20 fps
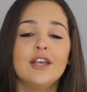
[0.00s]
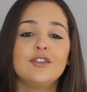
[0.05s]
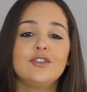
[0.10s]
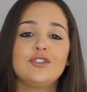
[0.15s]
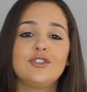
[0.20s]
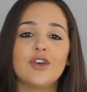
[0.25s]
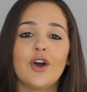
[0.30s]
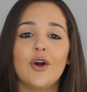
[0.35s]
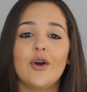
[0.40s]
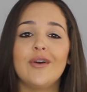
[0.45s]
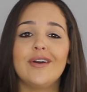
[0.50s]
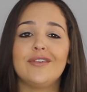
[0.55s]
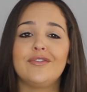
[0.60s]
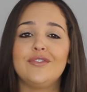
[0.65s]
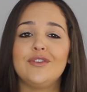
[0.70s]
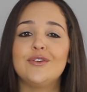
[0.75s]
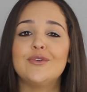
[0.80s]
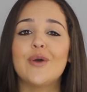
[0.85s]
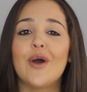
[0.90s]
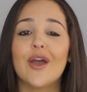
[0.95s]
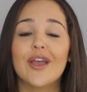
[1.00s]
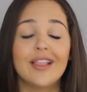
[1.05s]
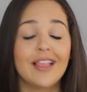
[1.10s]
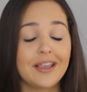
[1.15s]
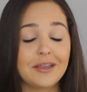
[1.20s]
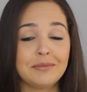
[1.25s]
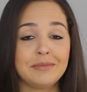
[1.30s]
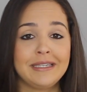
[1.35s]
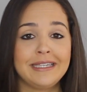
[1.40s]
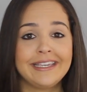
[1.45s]
So if you are
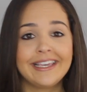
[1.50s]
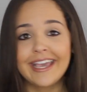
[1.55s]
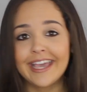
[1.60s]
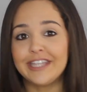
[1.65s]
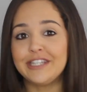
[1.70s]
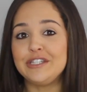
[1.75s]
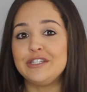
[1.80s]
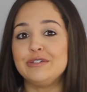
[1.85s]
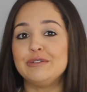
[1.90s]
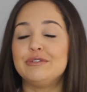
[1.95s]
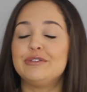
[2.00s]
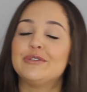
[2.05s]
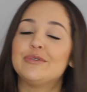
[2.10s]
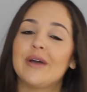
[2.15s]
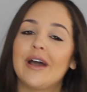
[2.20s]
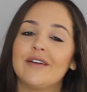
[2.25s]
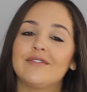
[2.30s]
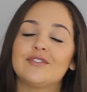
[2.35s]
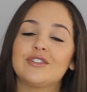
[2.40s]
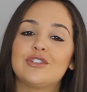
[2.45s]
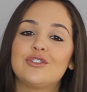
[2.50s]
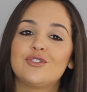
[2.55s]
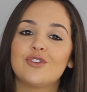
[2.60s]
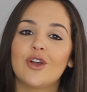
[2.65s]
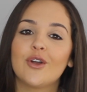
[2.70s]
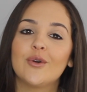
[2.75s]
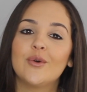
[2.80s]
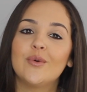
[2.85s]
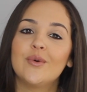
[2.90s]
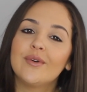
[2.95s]
like me and you do have to
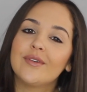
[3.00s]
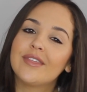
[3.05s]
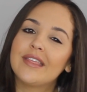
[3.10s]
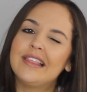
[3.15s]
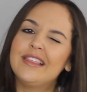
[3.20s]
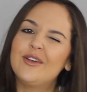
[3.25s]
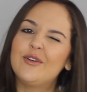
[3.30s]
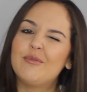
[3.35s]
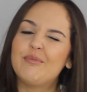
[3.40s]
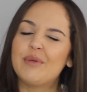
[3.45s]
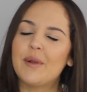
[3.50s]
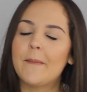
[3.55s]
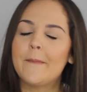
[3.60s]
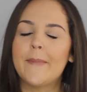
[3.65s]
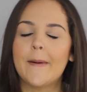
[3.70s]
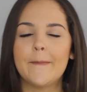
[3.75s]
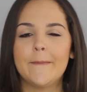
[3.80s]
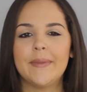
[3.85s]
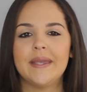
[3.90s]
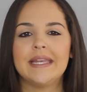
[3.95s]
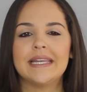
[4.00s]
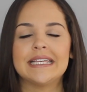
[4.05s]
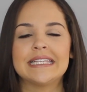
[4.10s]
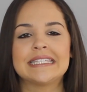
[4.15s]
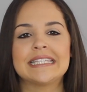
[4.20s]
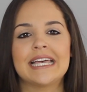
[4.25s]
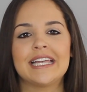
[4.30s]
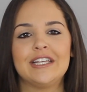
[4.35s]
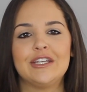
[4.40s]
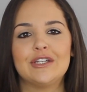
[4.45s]
struggle with a little bit of
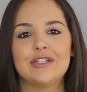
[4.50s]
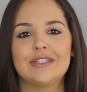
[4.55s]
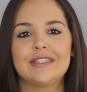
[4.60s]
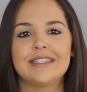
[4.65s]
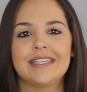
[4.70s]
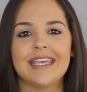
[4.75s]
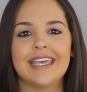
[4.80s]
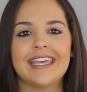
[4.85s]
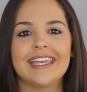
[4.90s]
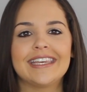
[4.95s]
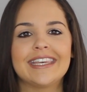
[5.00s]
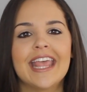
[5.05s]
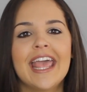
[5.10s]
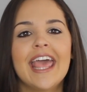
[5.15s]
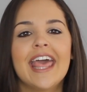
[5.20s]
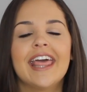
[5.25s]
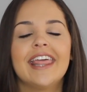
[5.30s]
bumpiness on your skin,